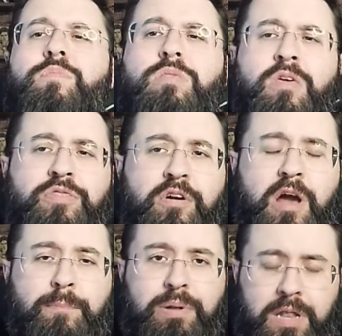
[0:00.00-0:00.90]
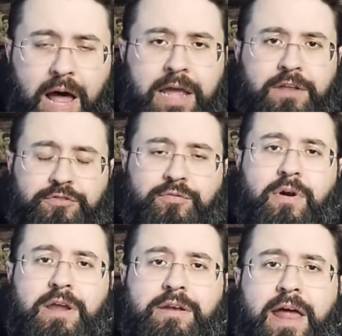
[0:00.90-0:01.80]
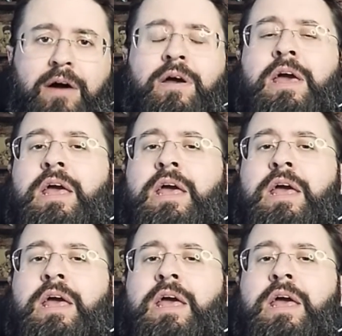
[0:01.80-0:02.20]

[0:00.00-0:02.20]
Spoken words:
the compliance rate. Now,